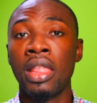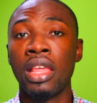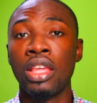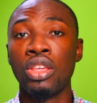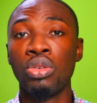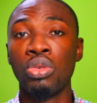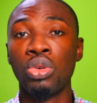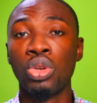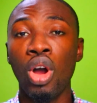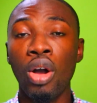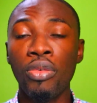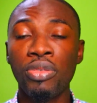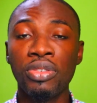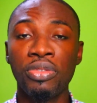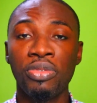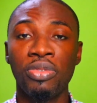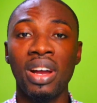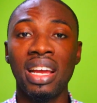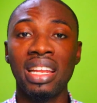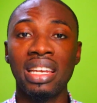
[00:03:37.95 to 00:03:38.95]
you would often
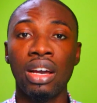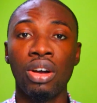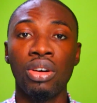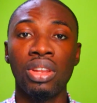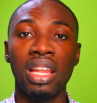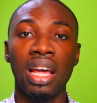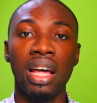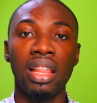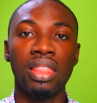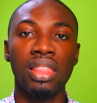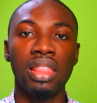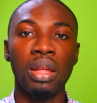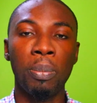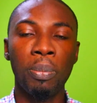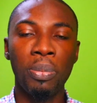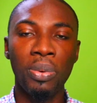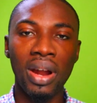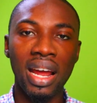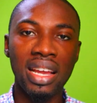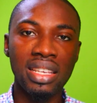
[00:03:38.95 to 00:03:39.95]
find out that the
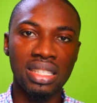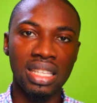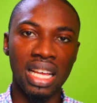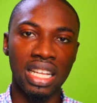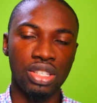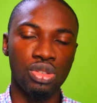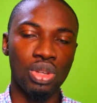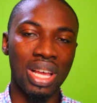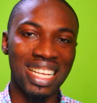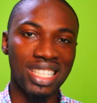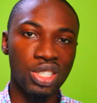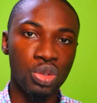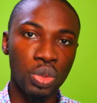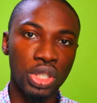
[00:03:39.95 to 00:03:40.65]
price at